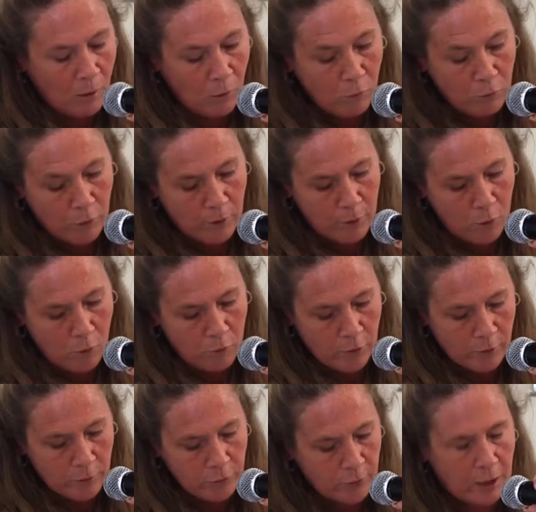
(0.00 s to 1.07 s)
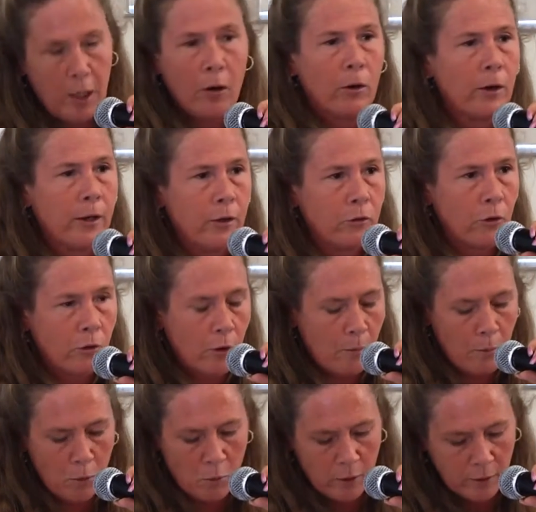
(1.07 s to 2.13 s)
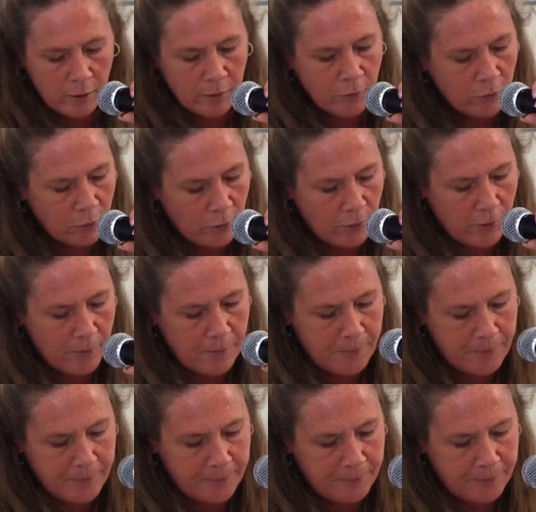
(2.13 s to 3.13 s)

Over and over, security is our number one concern.